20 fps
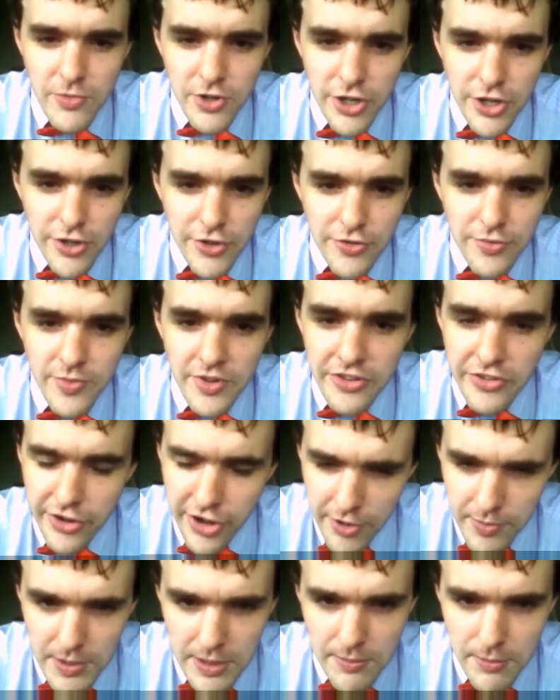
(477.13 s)
girls from the
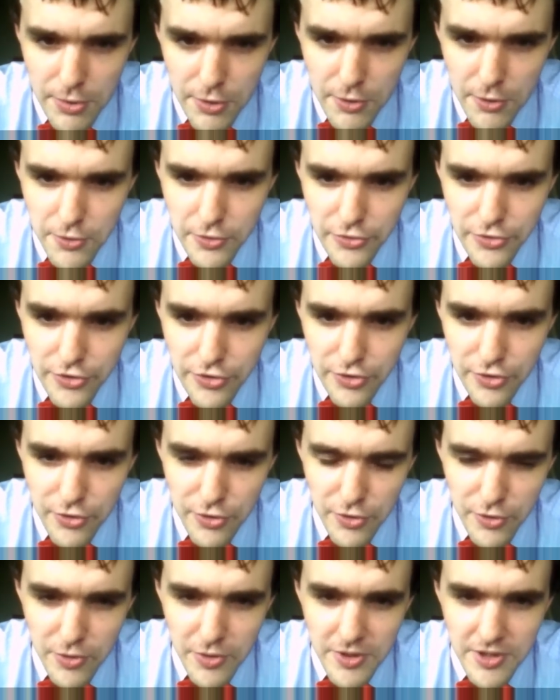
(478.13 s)
typing pool
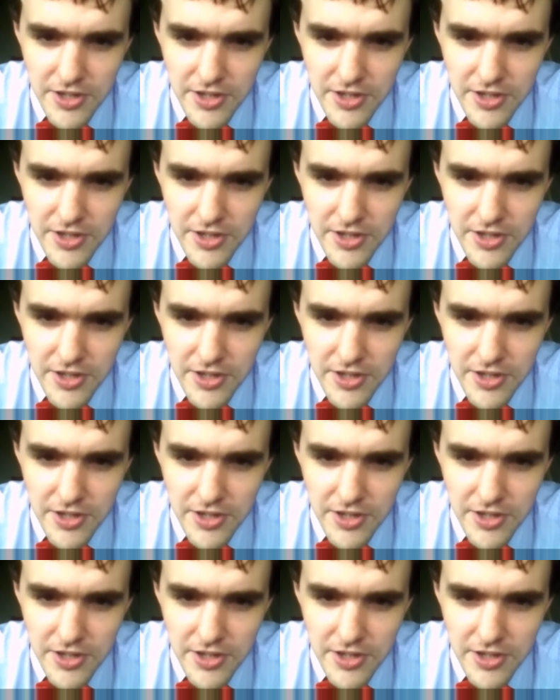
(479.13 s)
to